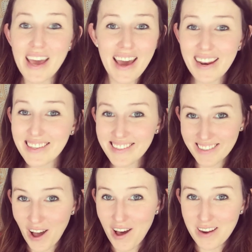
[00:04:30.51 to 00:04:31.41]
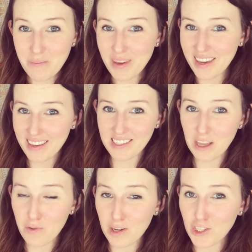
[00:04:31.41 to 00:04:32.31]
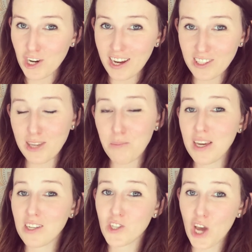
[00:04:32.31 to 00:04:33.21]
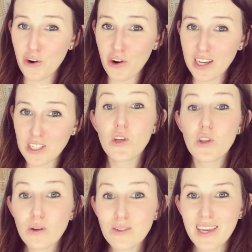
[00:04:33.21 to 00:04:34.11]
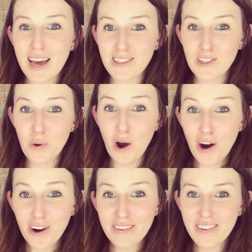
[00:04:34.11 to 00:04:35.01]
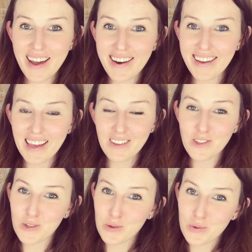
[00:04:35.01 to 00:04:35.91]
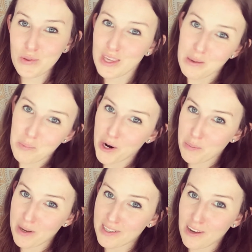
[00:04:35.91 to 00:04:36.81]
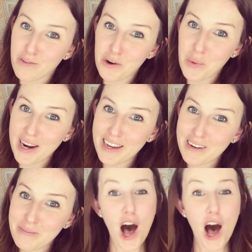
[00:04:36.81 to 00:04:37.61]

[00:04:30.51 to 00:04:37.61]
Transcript: and it's not being selfish, you're actually being generous to those guests you are inviting and to the purpose of your wedding.